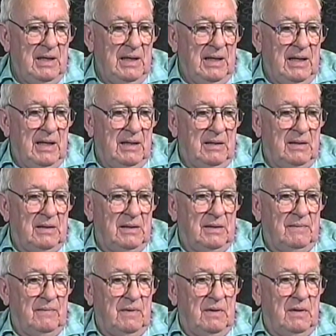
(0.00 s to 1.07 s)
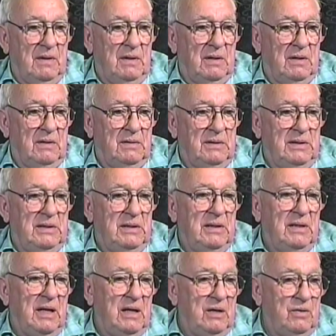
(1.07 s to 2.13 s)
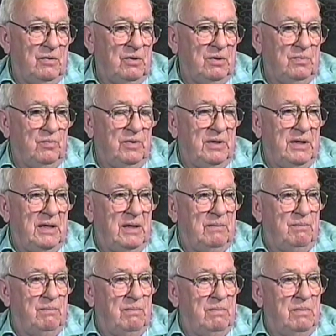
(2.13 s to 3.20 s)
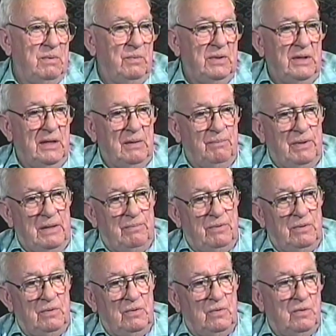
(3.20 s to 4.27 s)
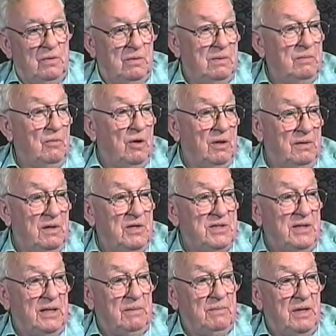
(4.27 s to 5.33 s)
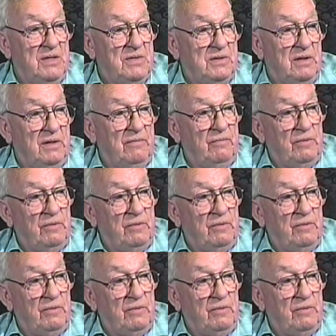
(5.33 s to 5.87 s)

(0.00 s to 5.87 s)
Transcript: And uh, uh, in our group, we had we had people who were ordnance, like myself.